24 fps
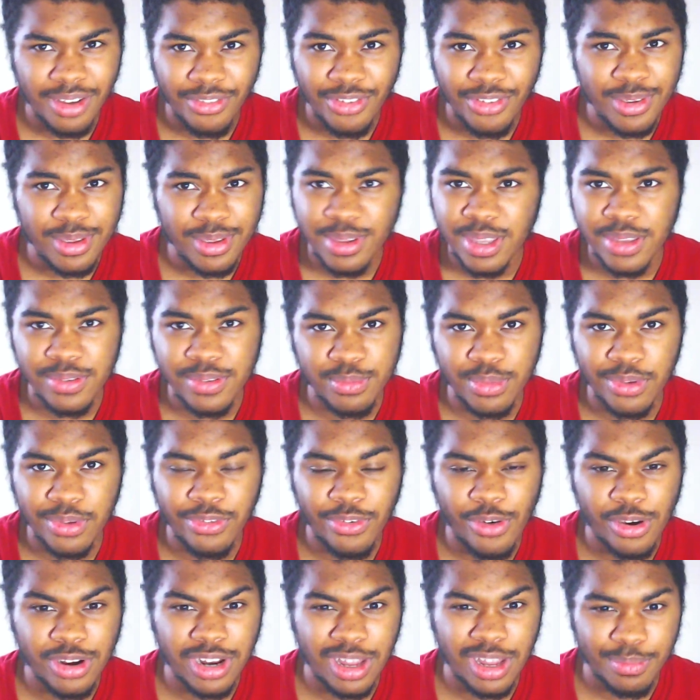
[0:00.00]
I think even
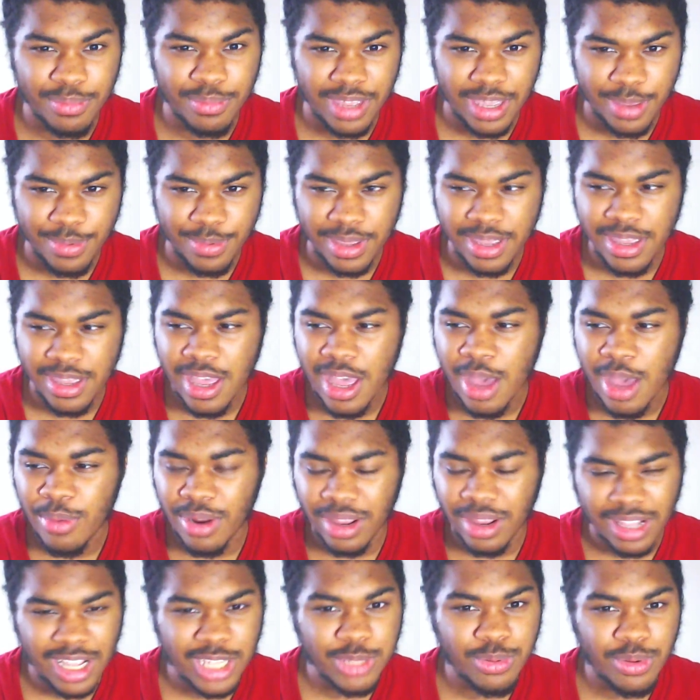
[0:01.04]
before that, maybe,
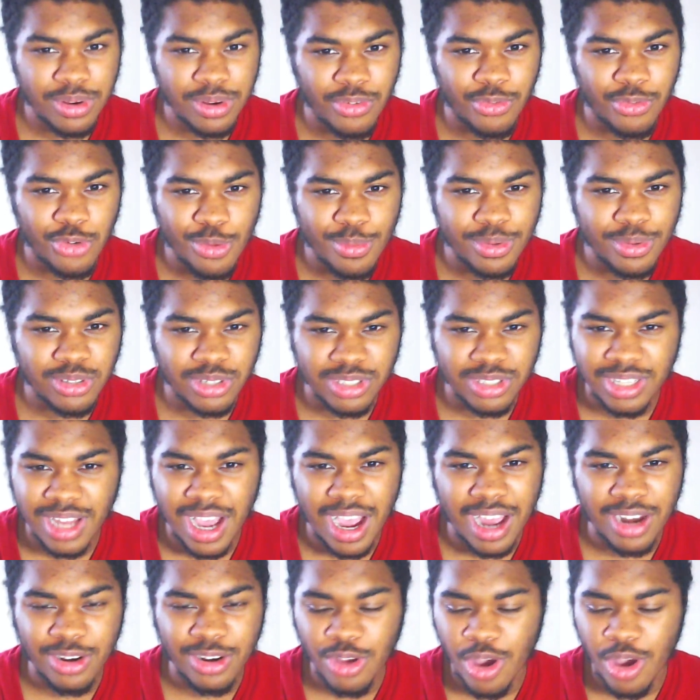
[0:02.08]
but like that's when the rumors just
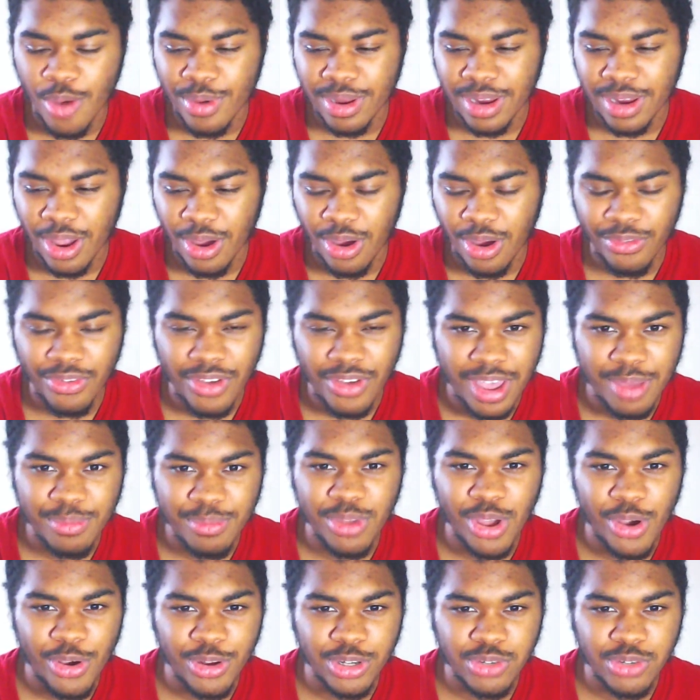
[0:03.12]
started coming, you know, of
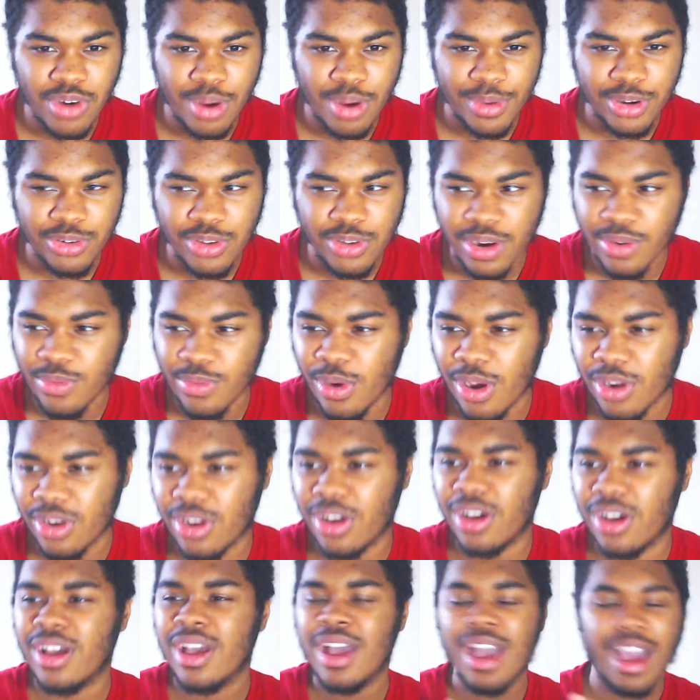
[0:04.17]
him going to Real Madrid and
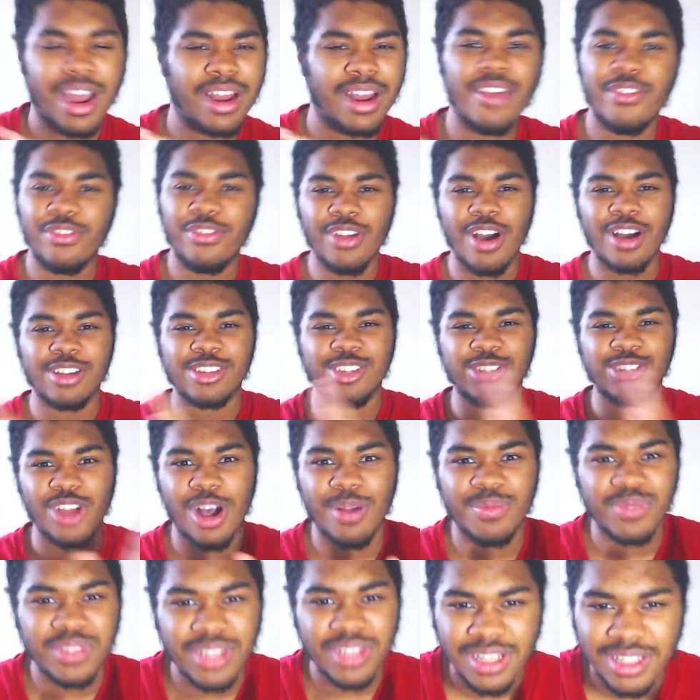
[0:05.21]
whatnot, and they've not
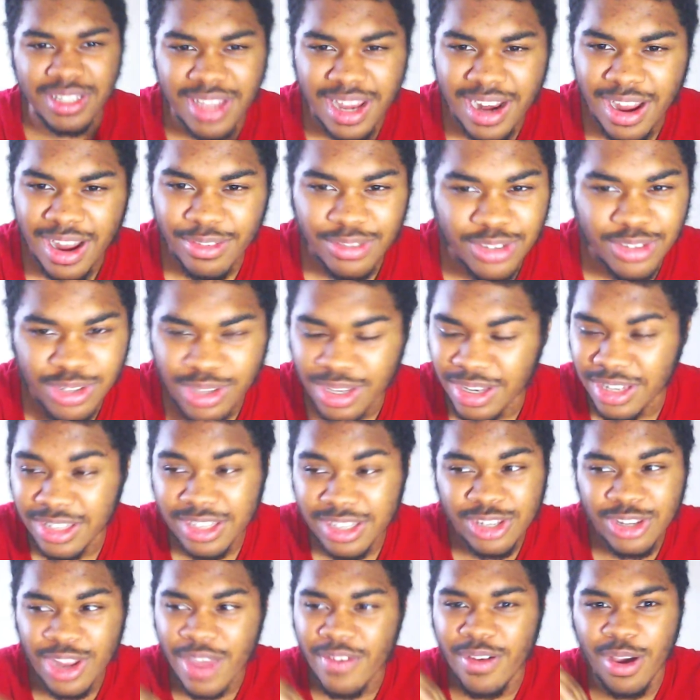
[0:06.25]
stopped since then, and
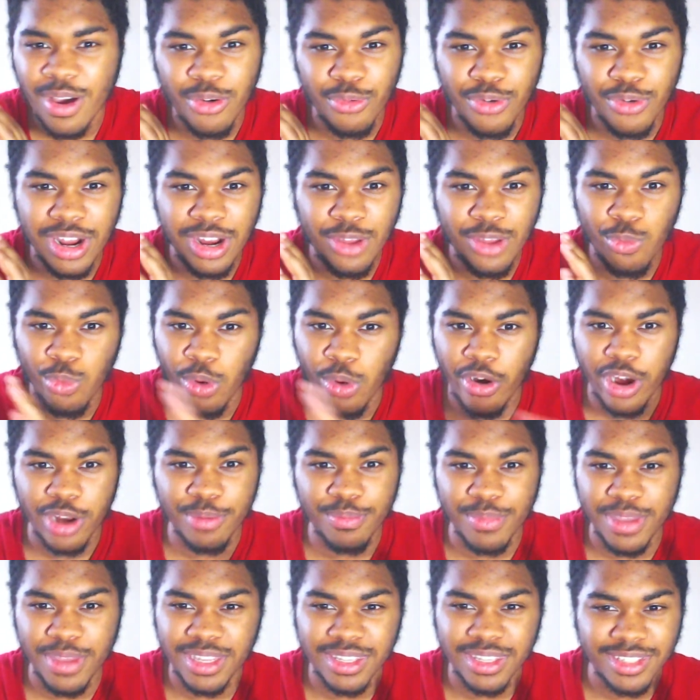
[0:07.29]
it's never really
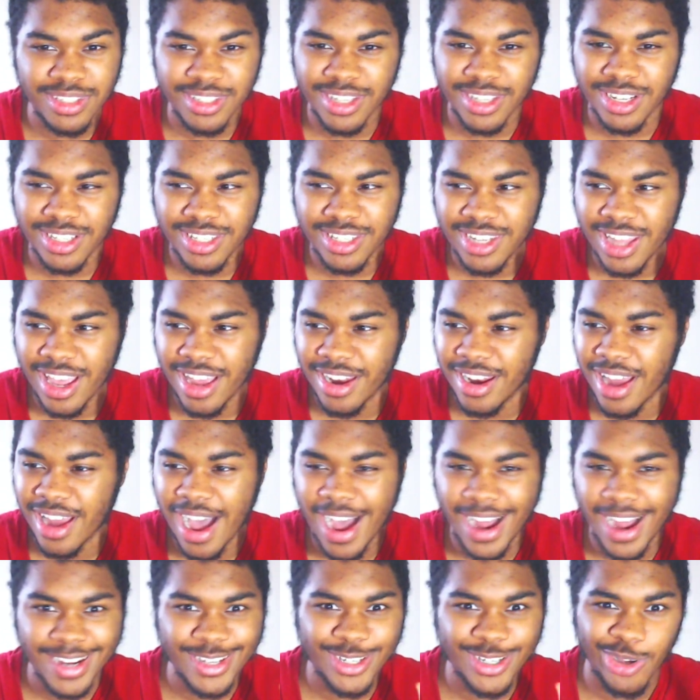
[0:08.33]
worried me since then
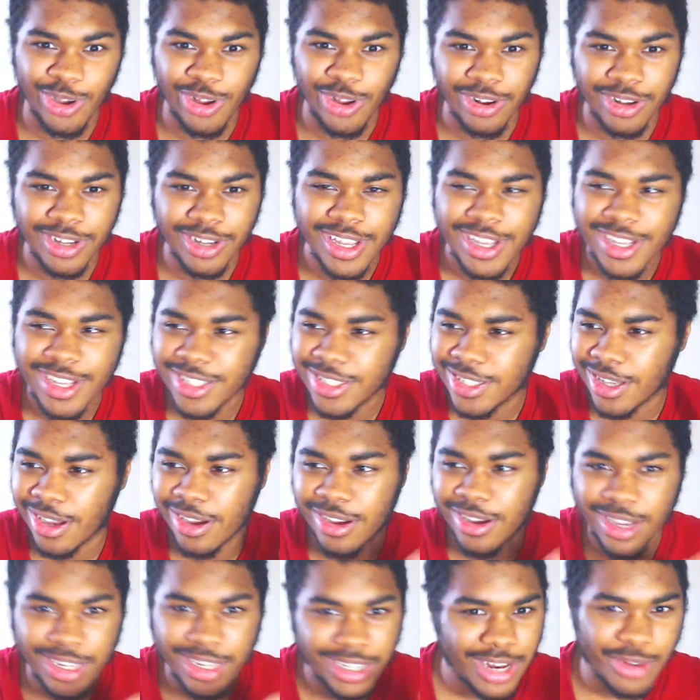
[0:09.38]
at all,
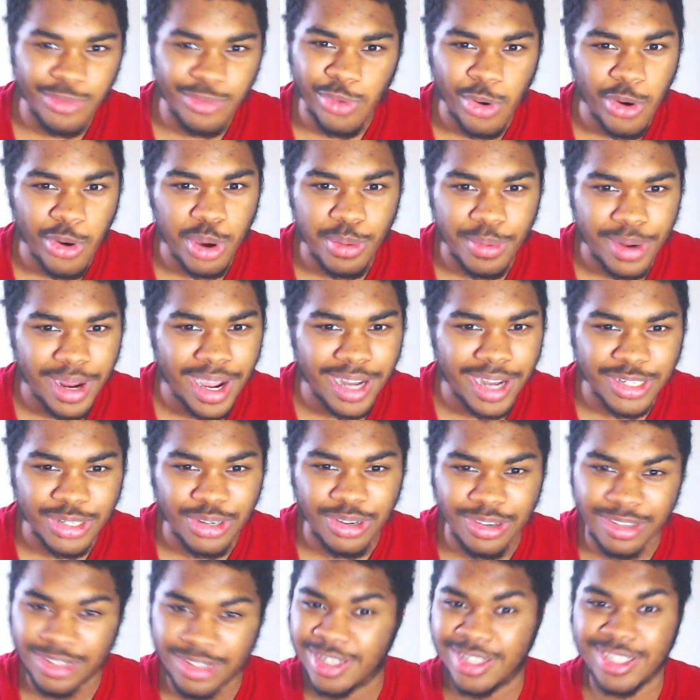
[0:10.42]
so it didn't worry me at
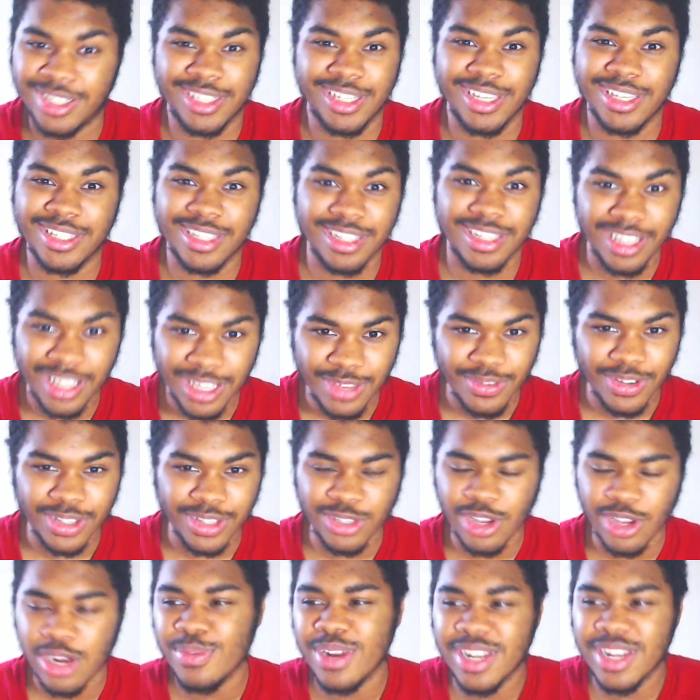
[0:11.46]
all this season either.
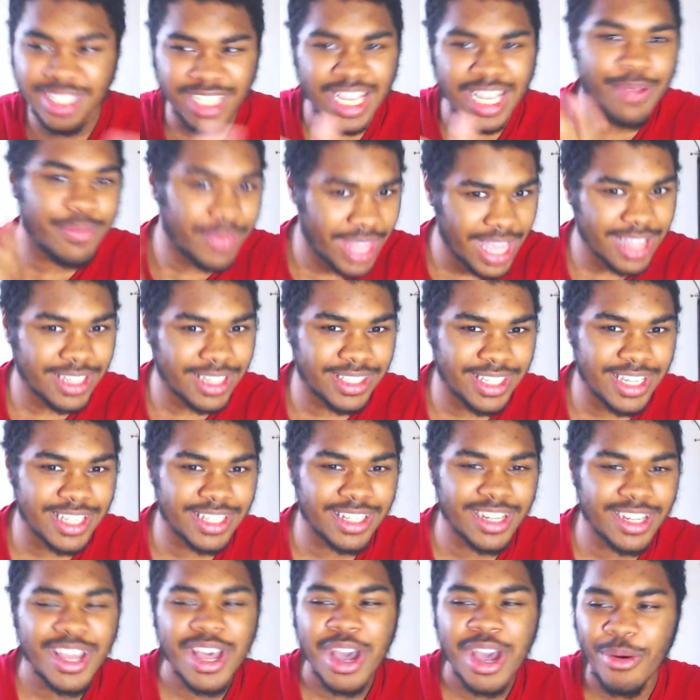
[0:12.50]
It's going to be the same next
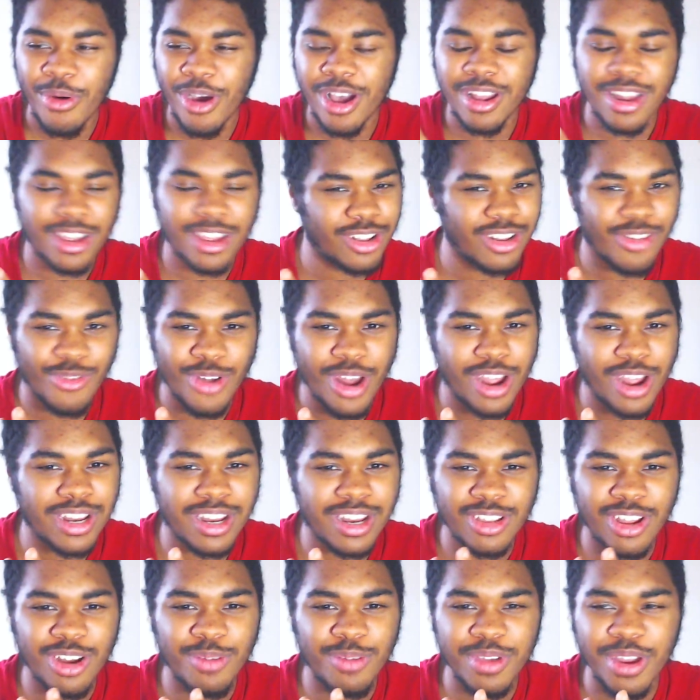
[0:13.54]
season, where there's
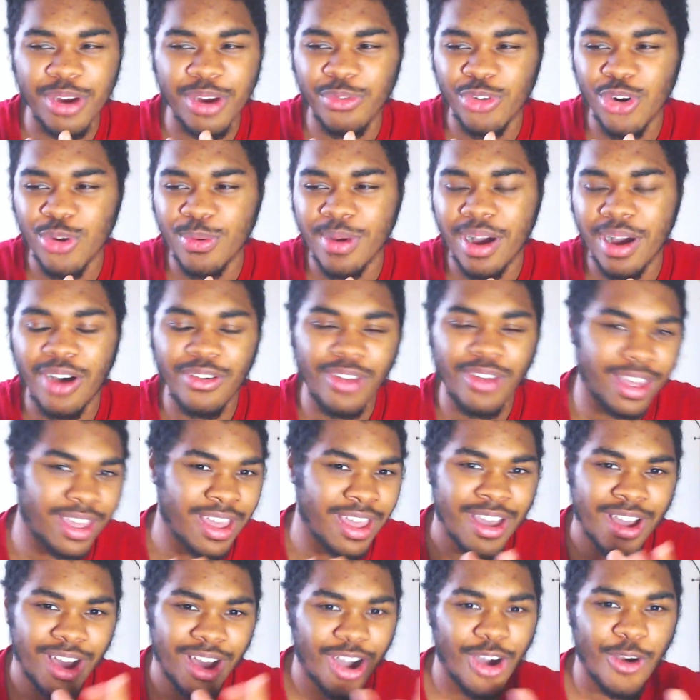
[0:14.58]
going to be a rumor of like,
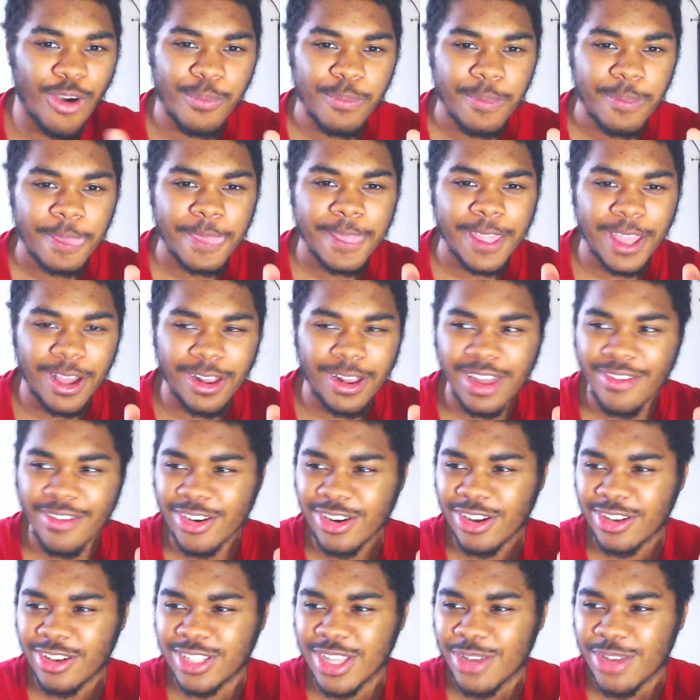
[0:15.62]
oh, you know,
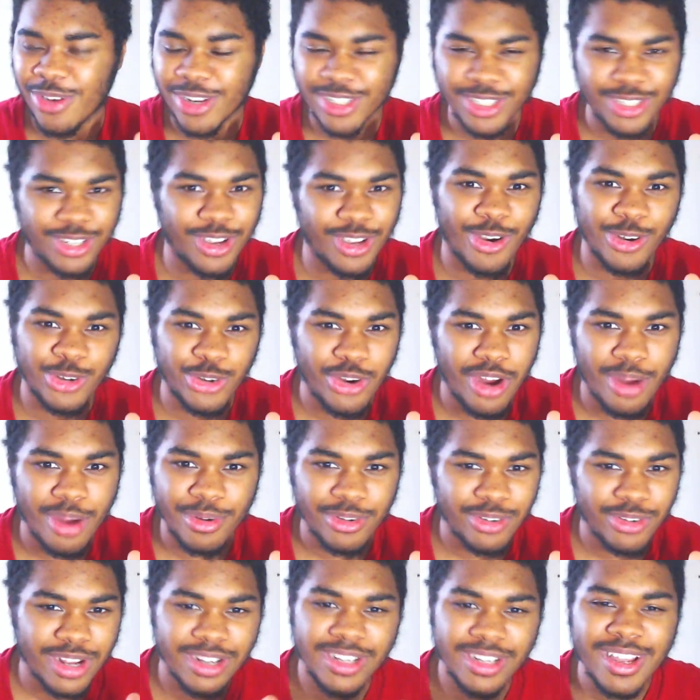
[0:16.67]
Lewandowski wants to go to Real
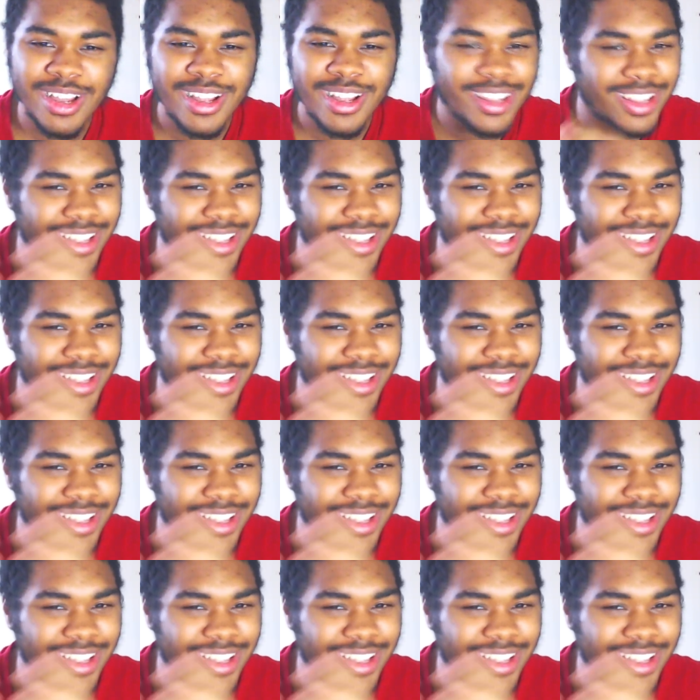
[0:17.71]
Madrid.